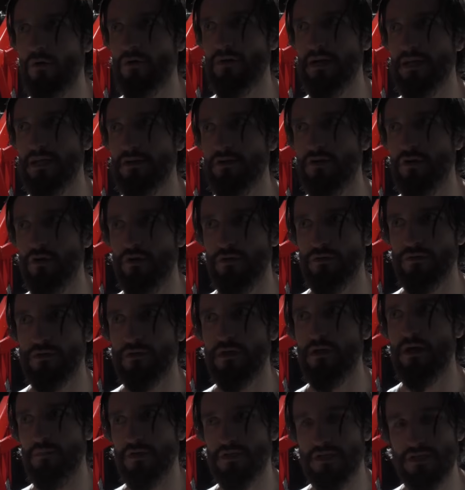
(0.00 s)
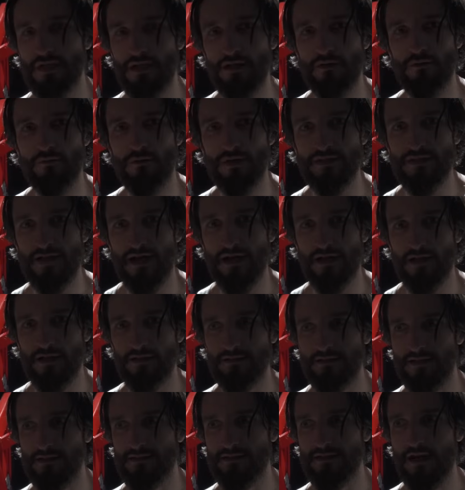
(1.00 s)
only good machine with
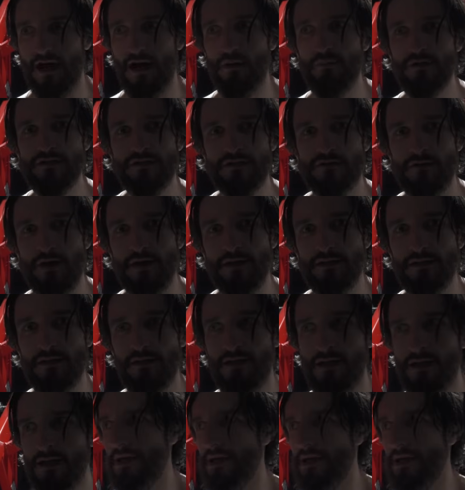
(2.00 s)
Atlantis. Arm strength